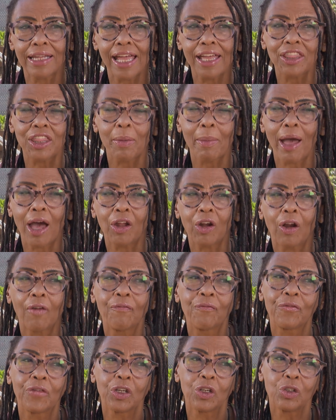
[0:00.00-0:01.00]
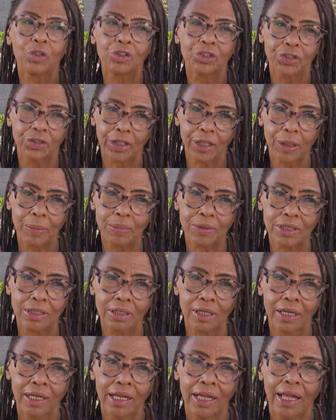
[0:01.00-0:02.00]
take them out on field trips
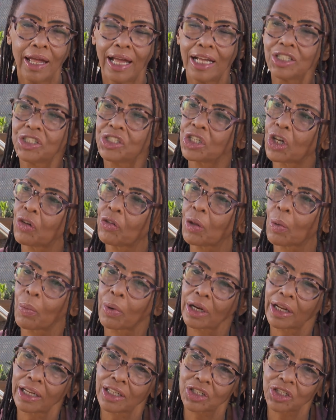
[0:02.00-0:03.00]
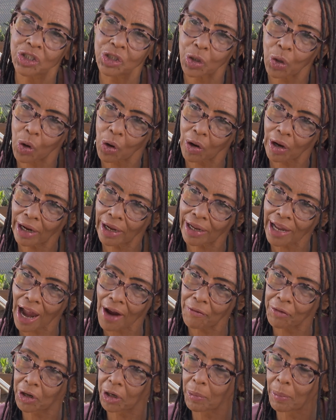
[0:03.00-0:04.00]
and show them what a historic
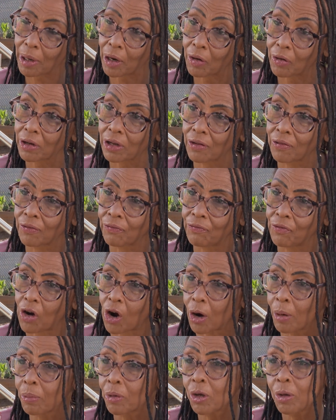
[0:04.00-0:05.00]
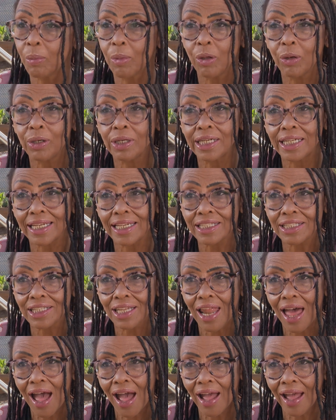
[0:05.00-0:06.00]
African-American farm community is
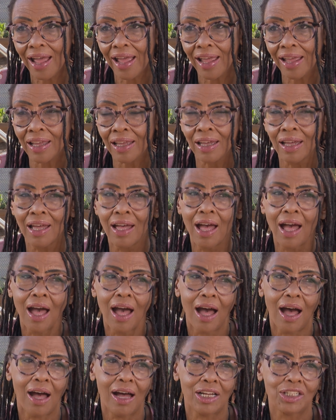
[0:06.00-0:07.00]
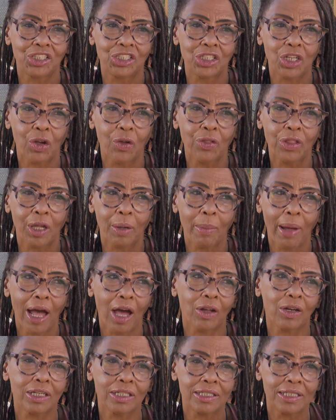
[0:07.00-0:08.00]
like. Uh, show them
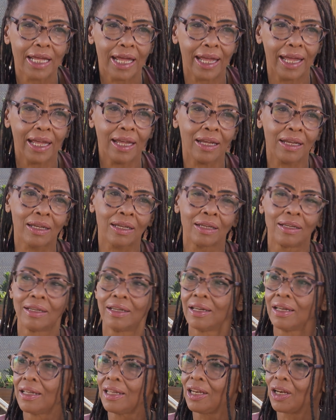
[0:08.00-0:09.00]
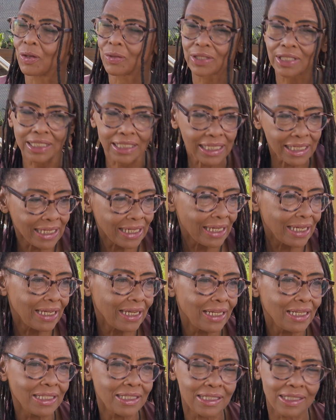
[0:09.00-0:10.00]
how to take, you know,
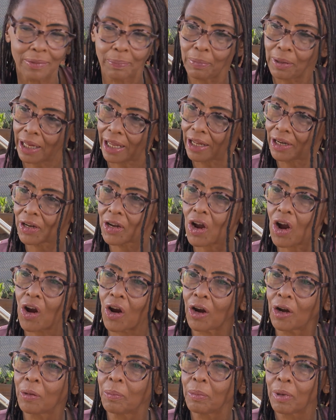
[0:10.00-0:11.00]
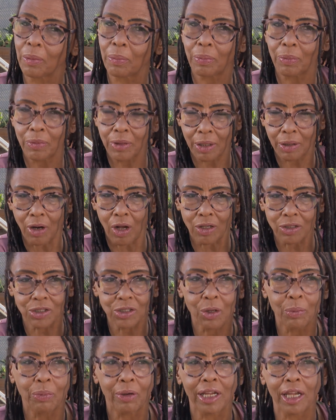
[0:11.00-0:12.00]
seeds, plant a garden, but then
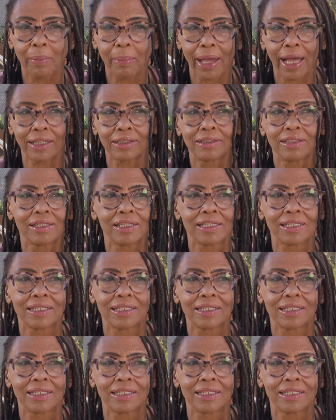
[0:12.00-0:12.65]
also bring it back to the